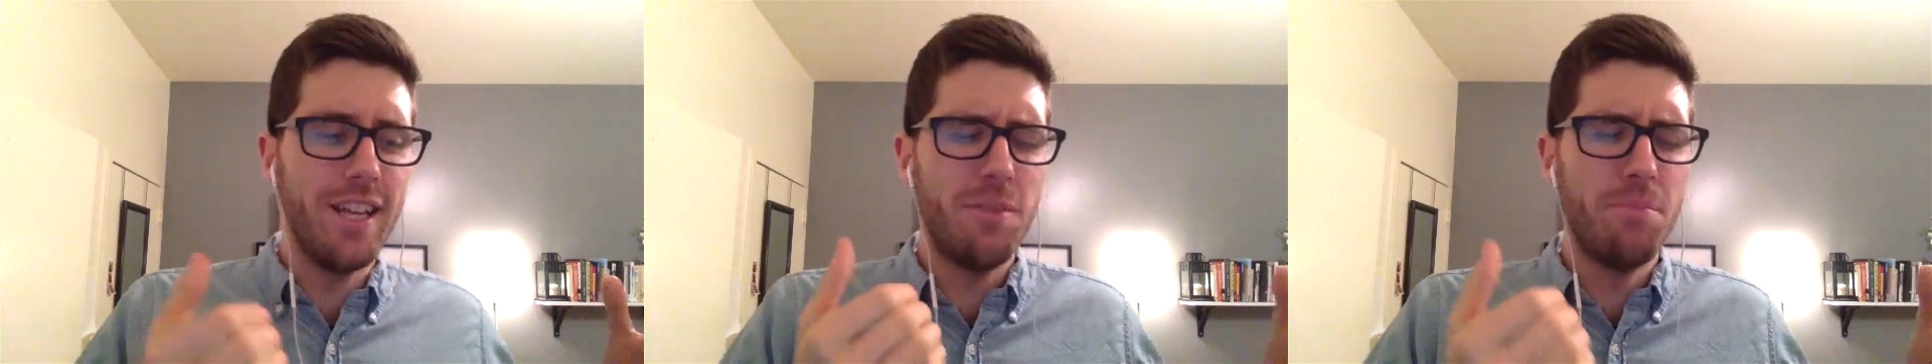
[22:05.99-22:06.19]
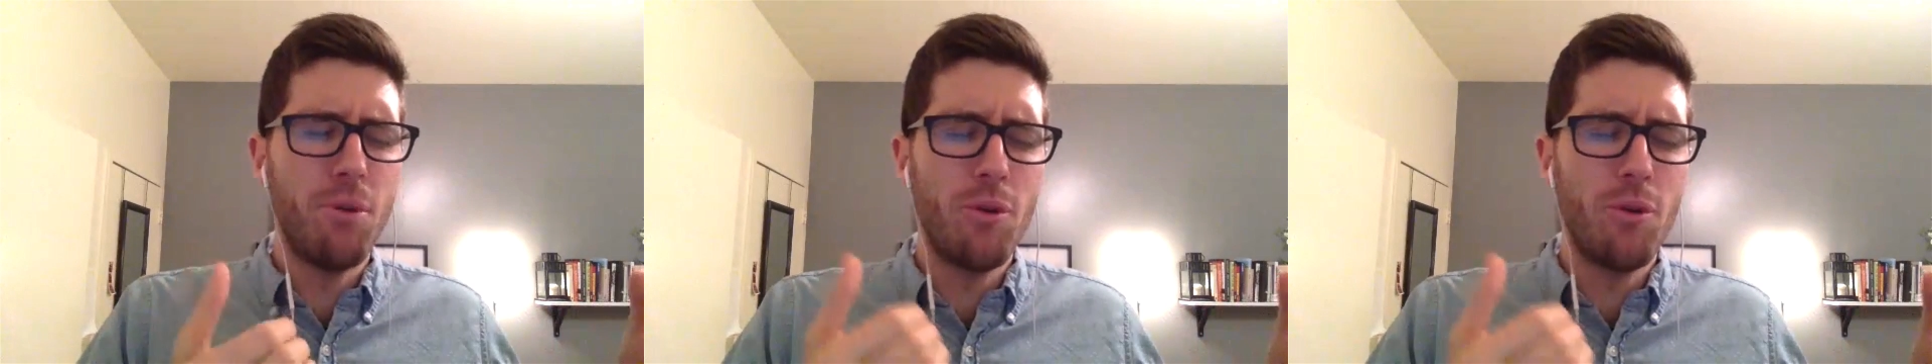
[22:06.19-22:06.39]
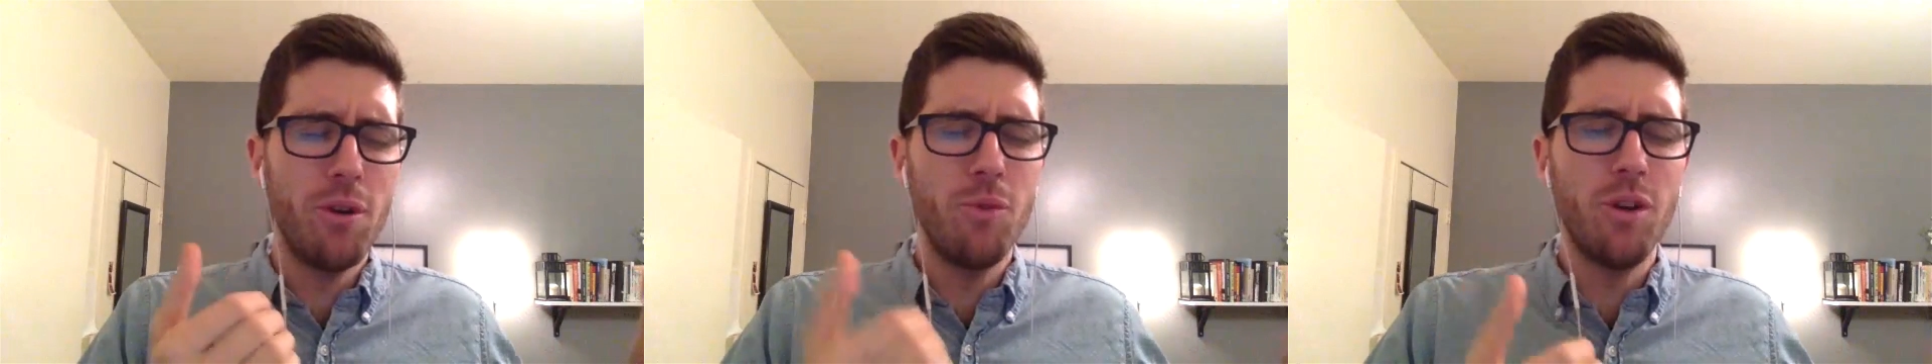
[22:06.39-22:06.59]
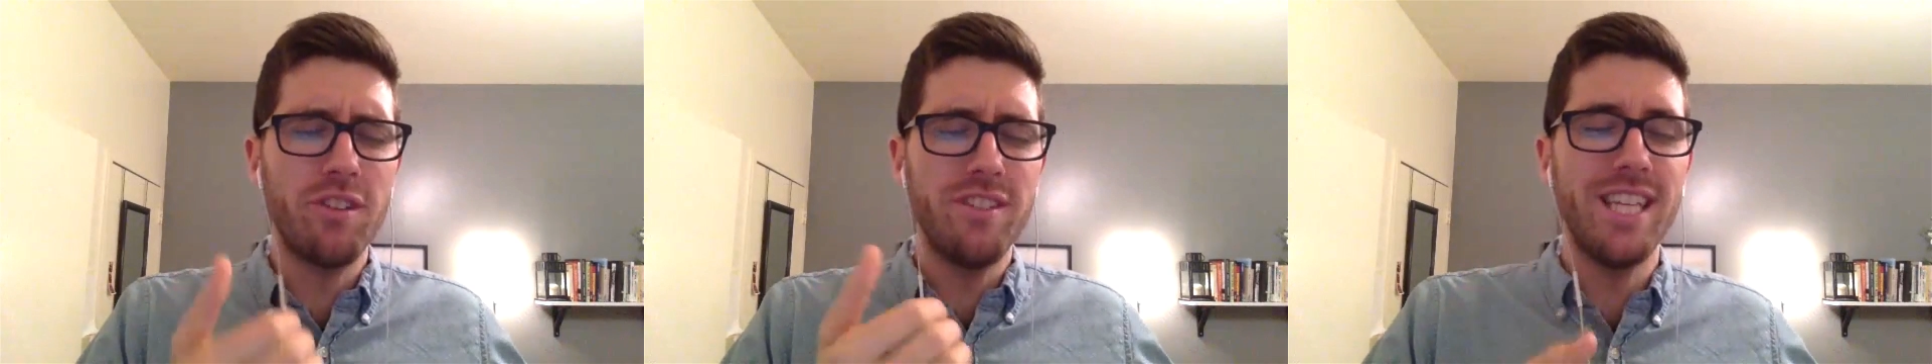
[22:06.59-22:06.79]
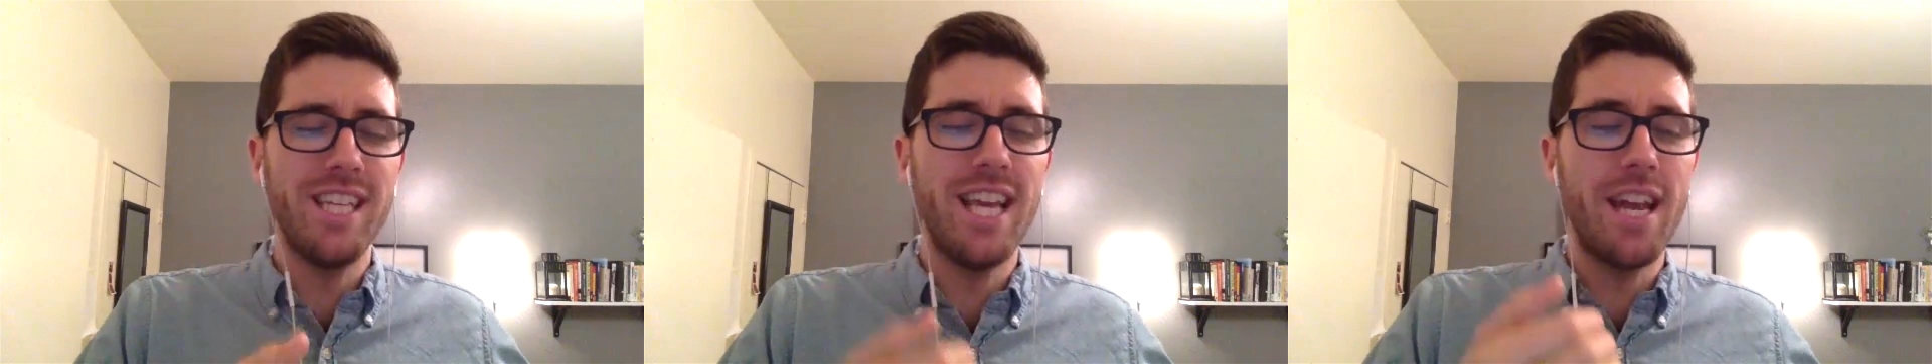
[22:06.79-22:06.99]
the point
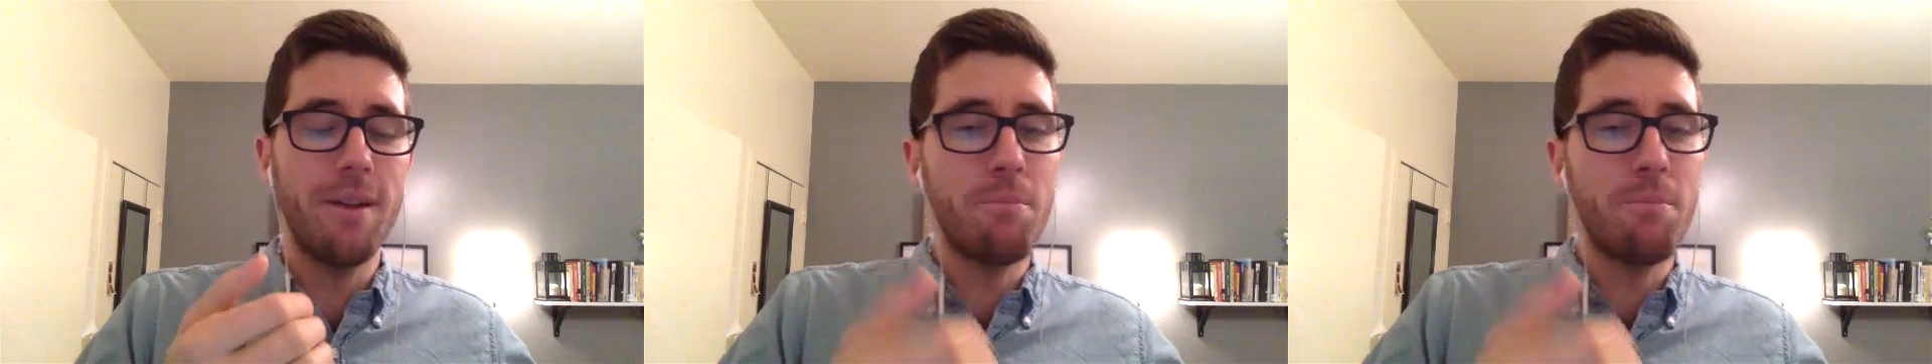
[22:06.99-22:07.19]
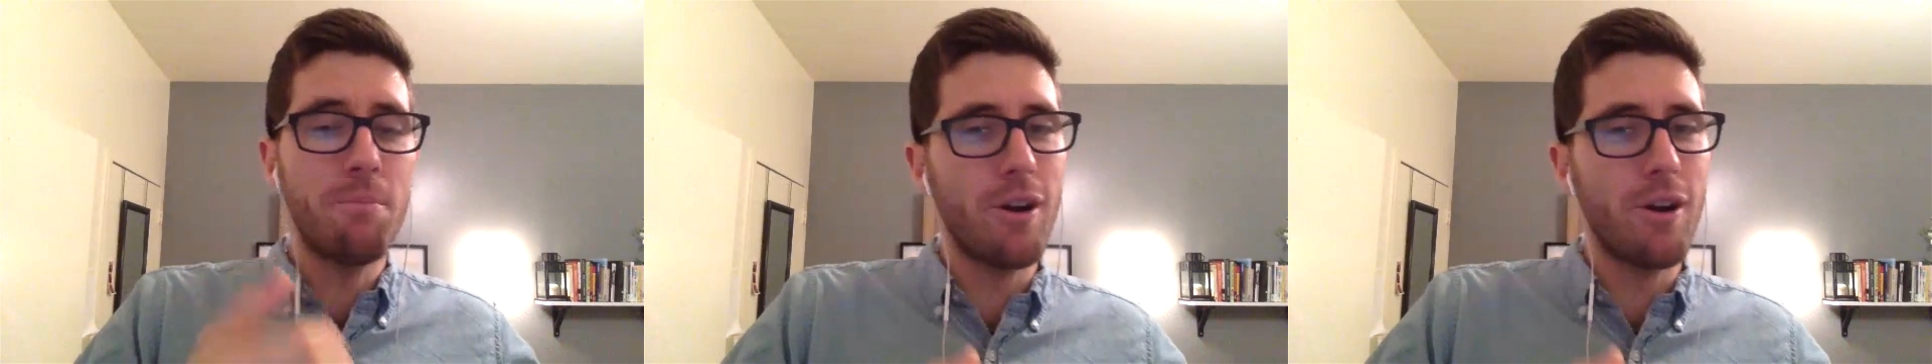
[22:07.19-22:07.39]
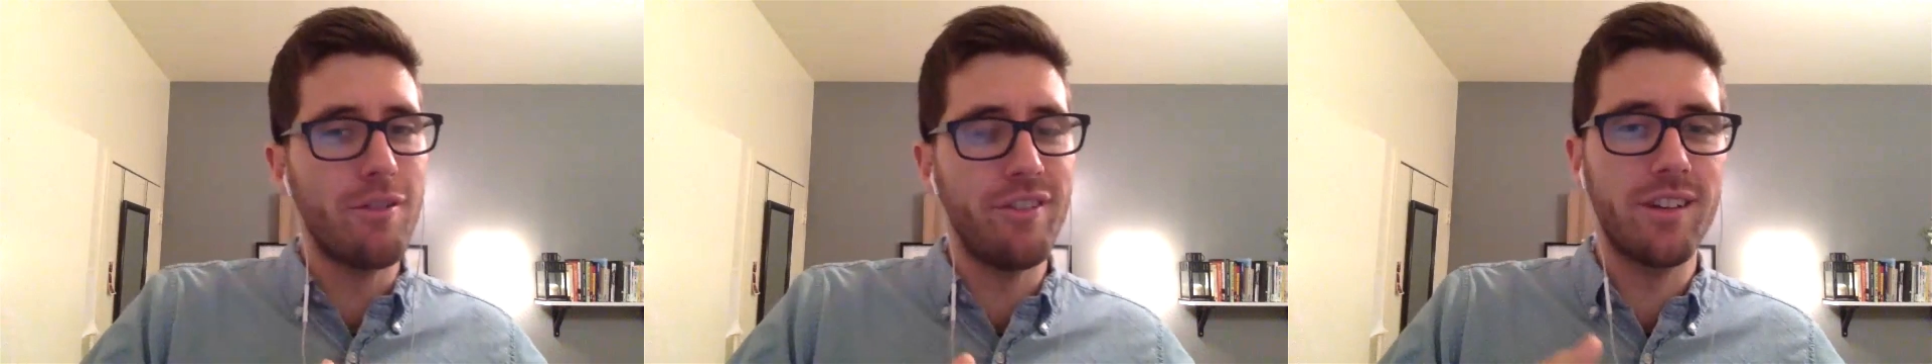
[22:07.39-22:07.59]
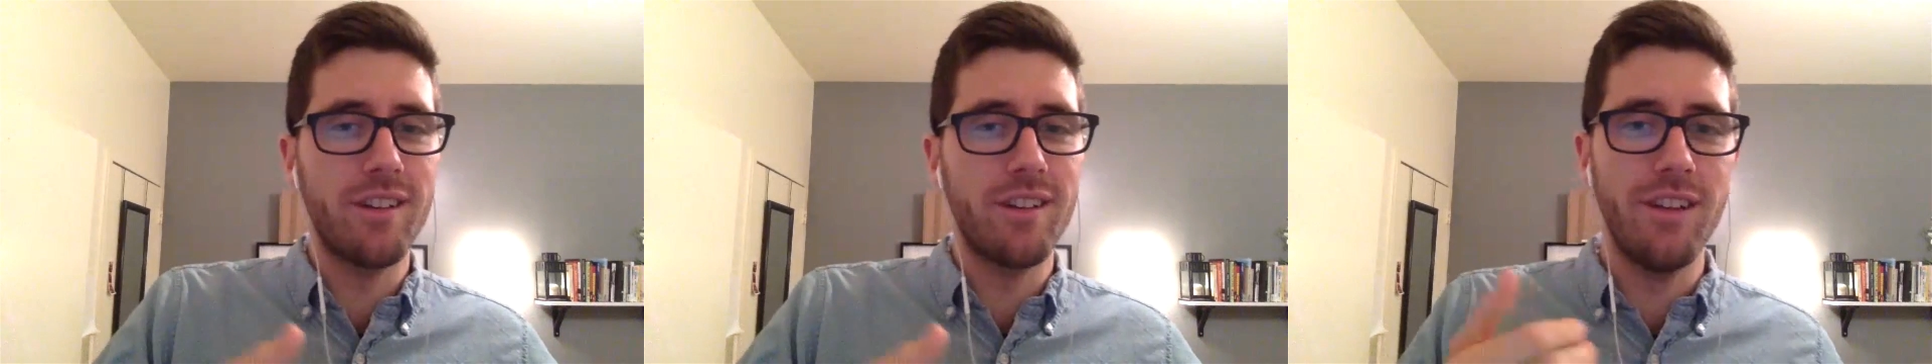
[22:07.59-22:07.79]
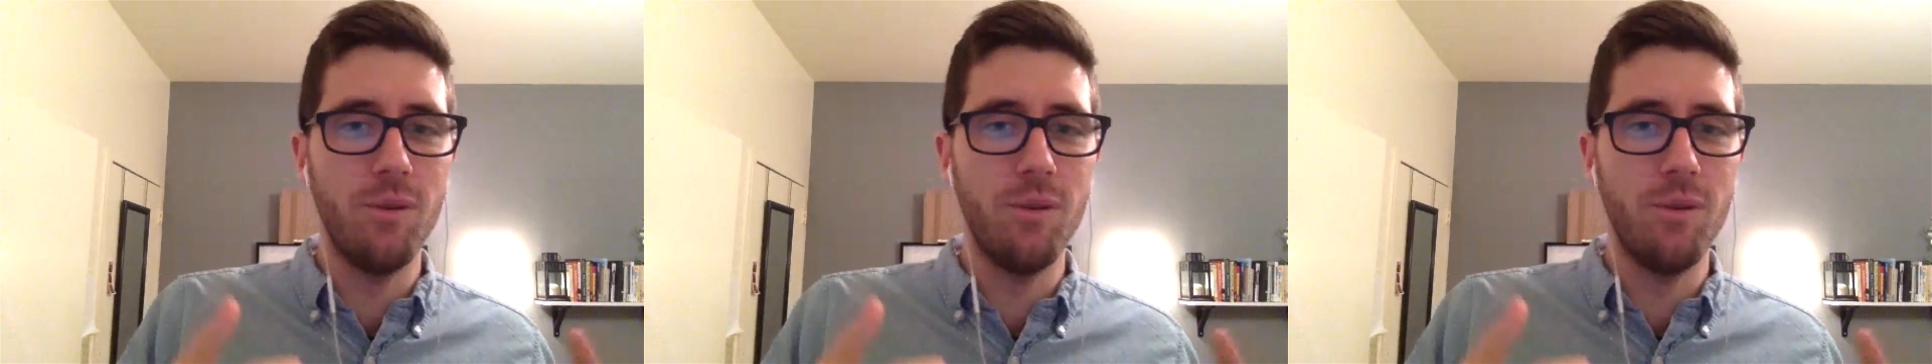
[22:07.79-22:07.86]
wasn't to get it perfect.